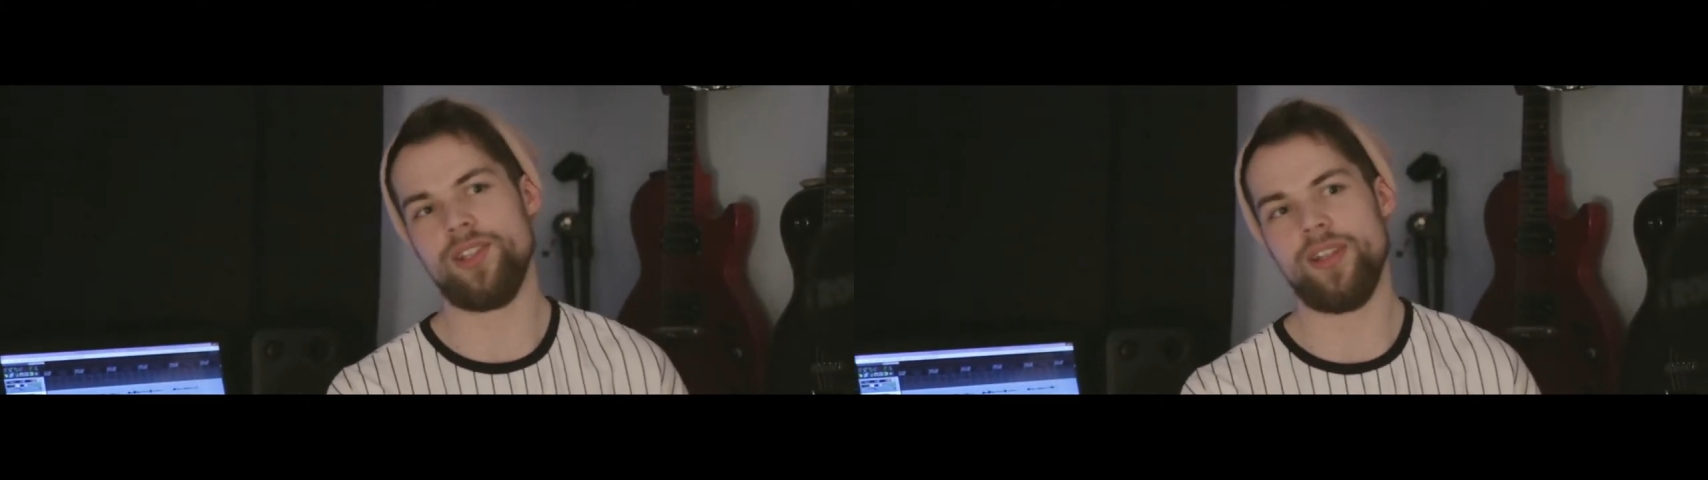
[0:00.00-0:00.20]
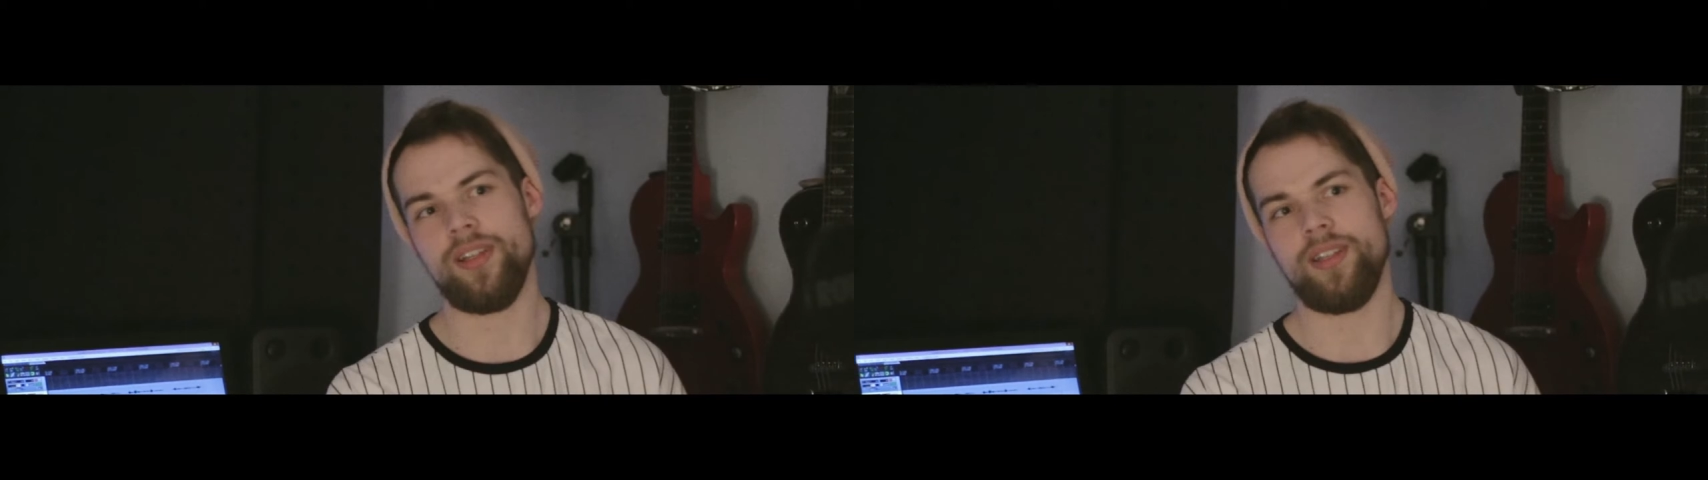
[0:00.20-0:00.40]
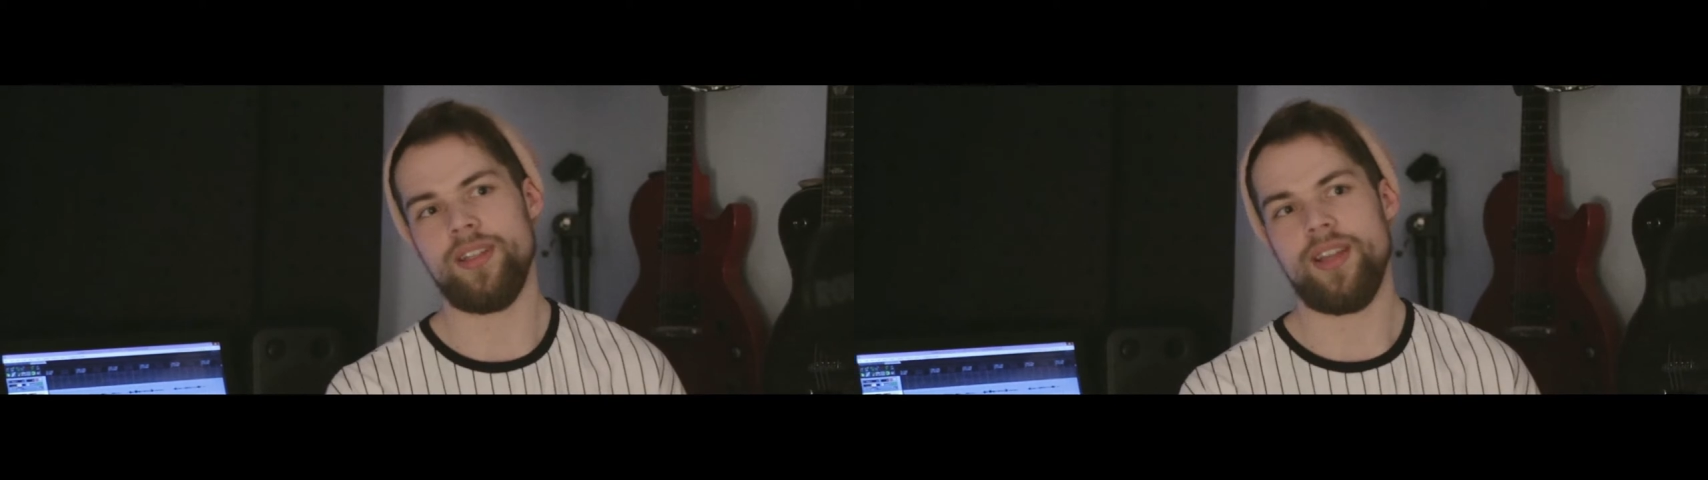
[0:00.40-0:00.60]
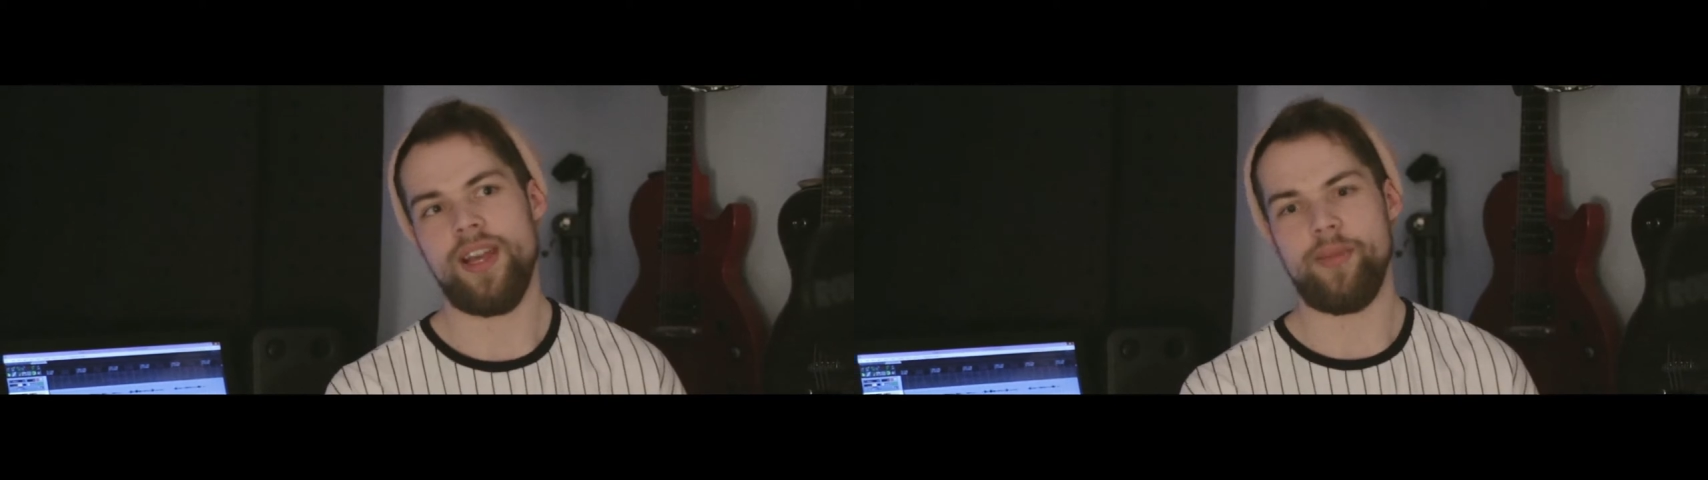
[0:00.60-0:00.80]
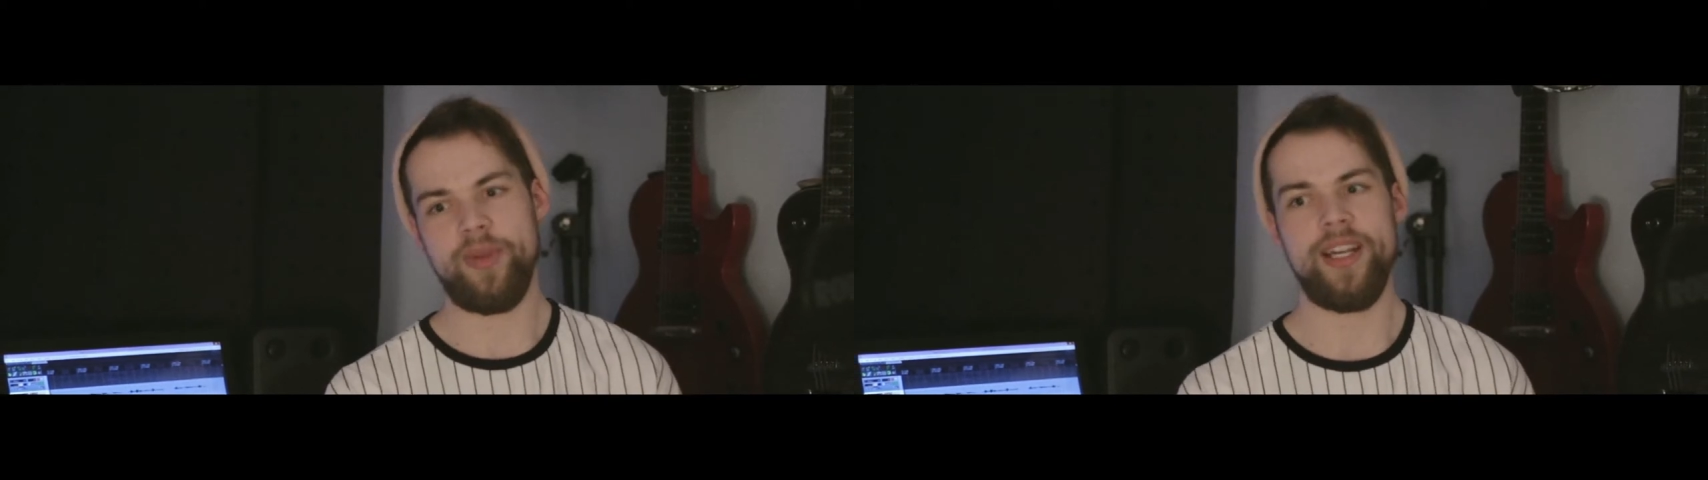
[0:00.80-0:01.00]

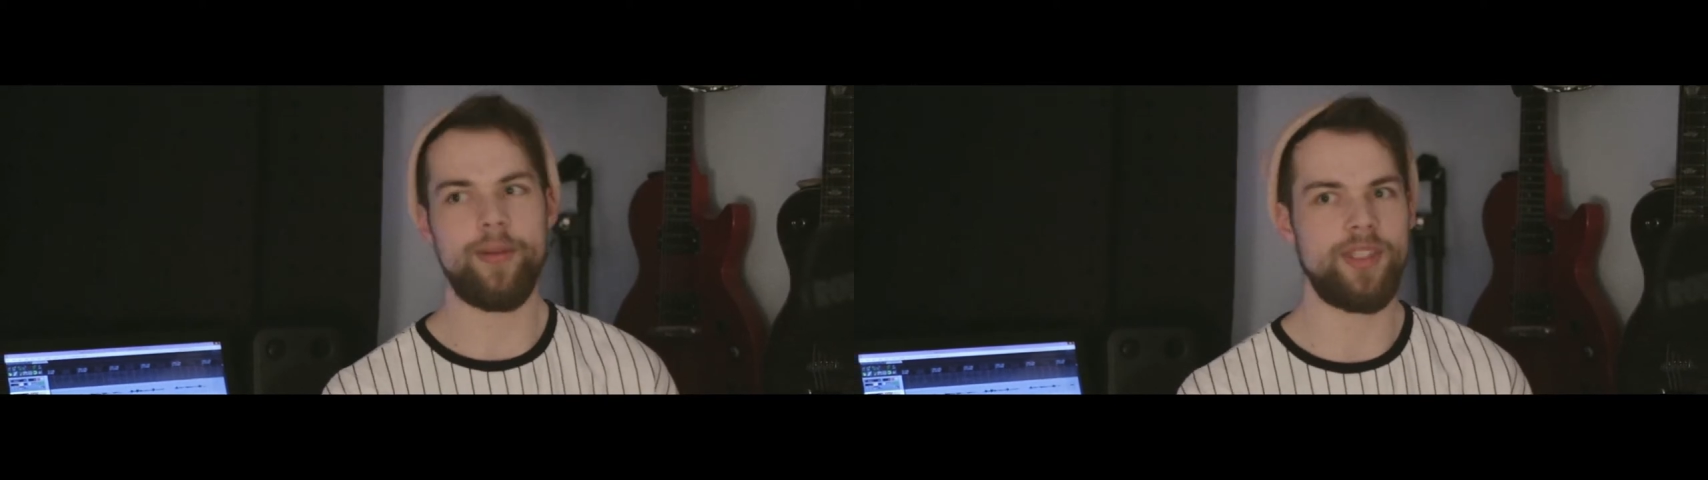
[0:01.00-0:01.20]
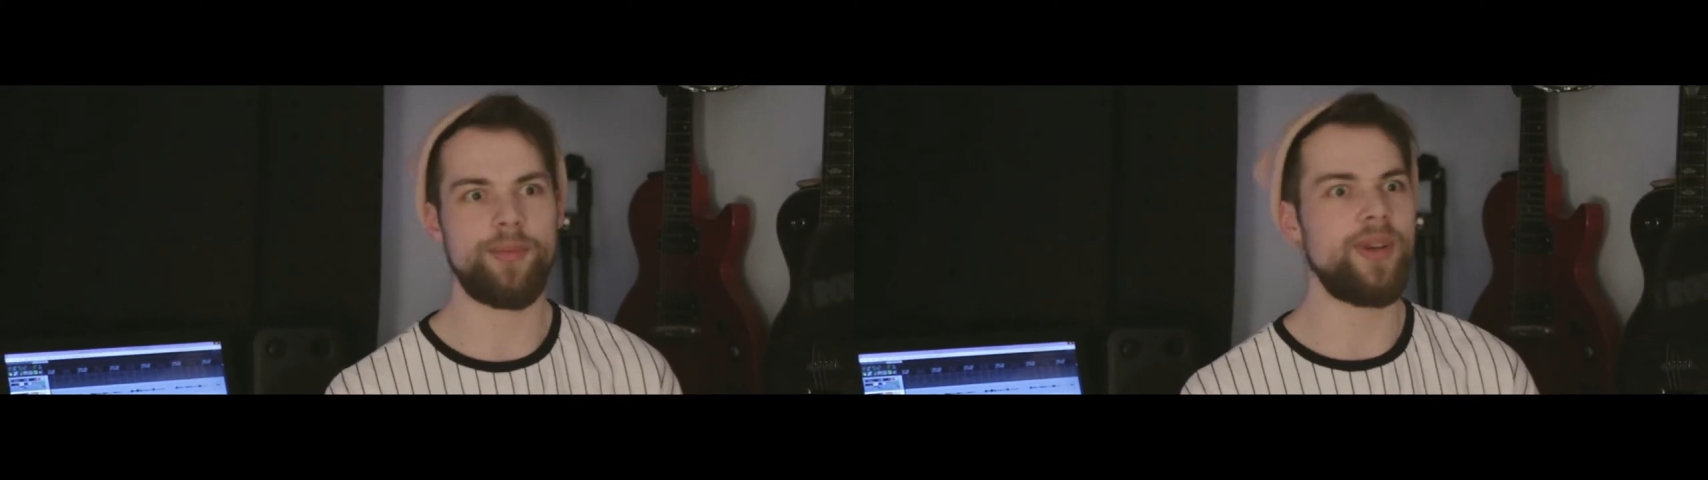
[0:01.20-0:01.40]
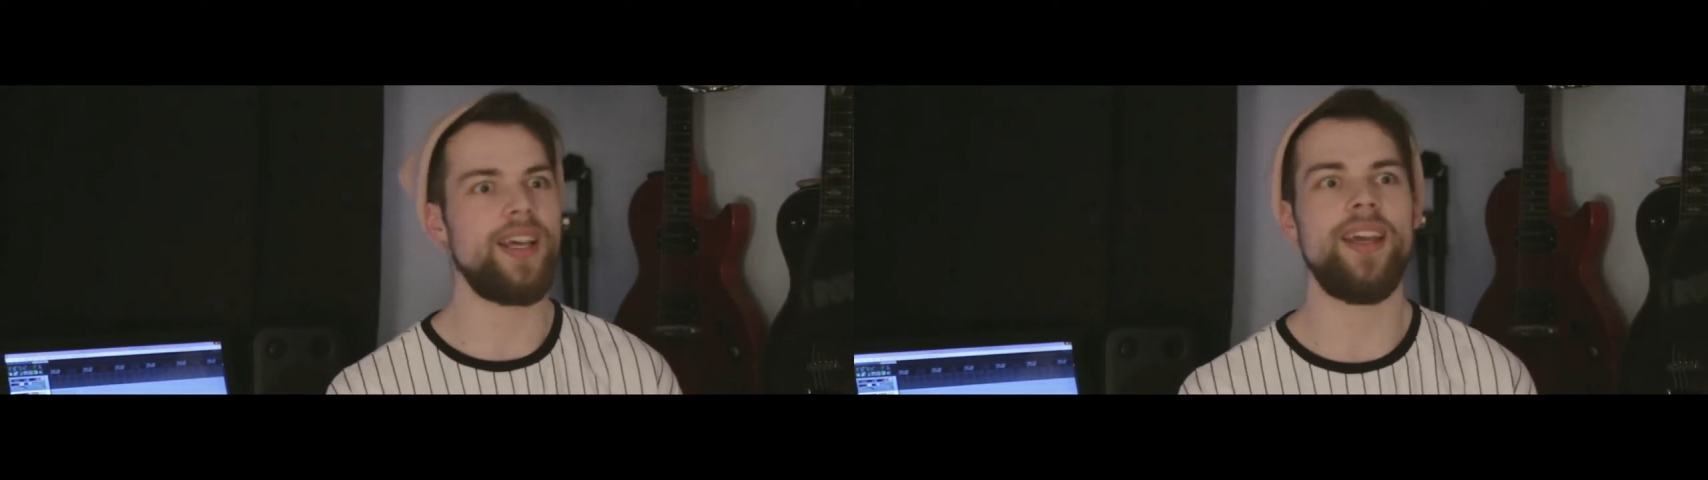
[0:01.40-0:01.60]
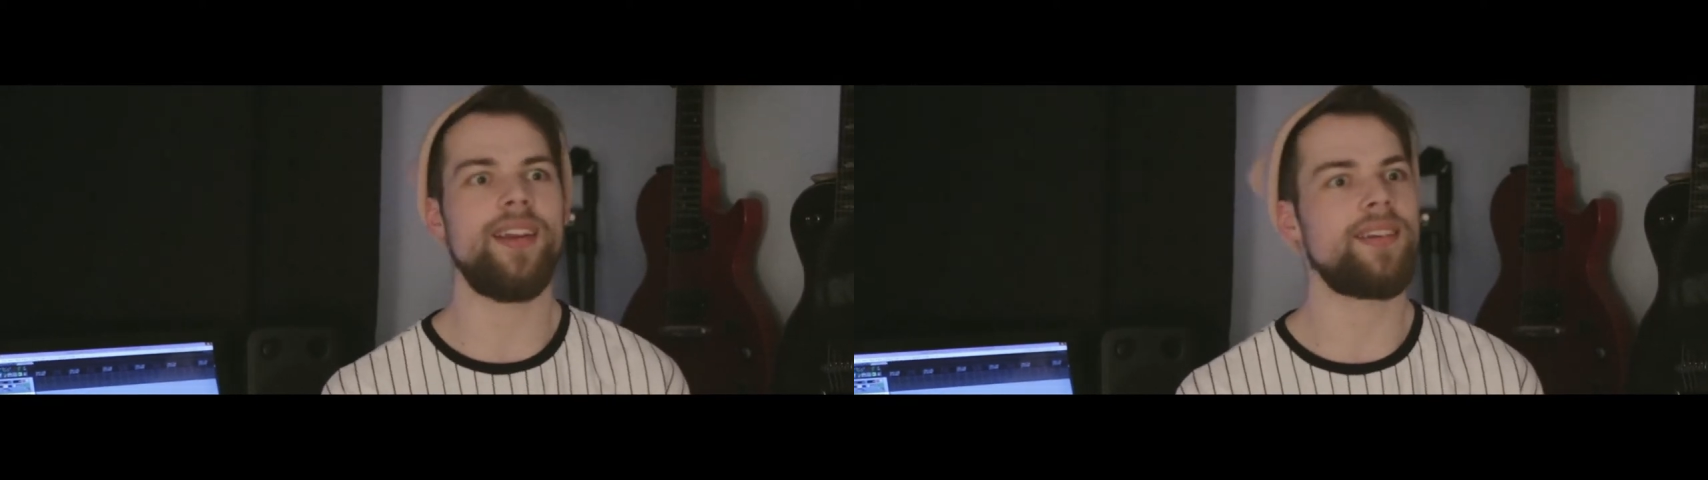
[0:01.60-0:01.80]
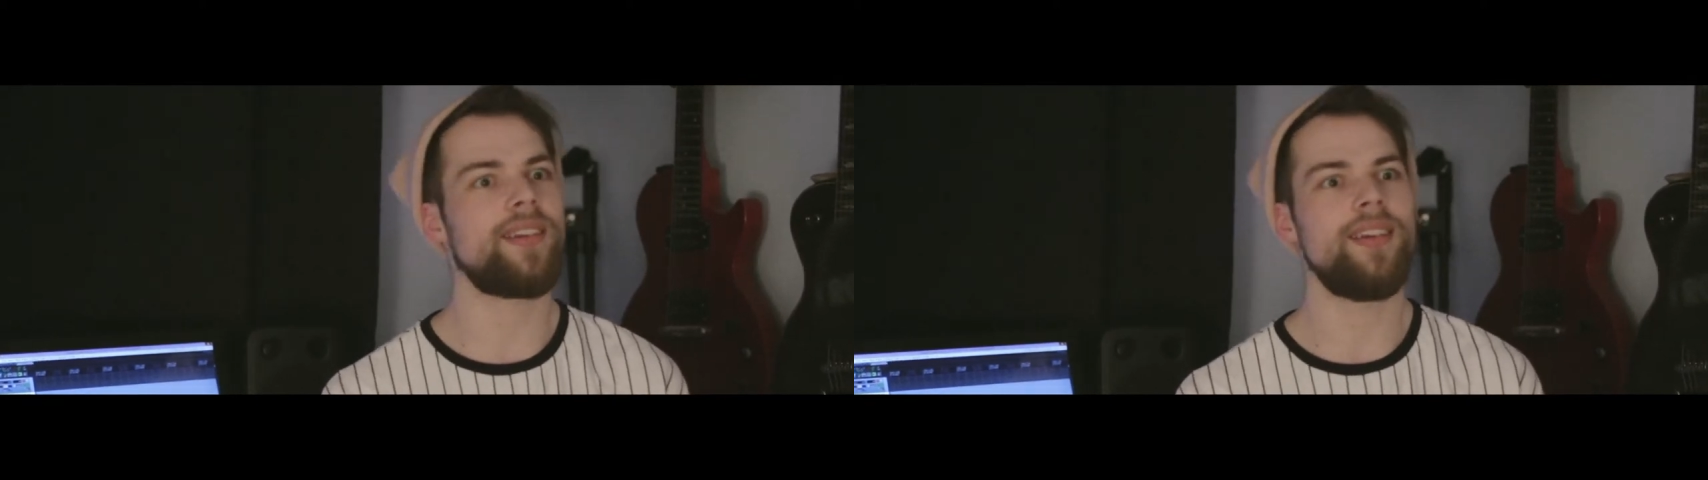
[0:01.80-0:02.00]
and being able to play it,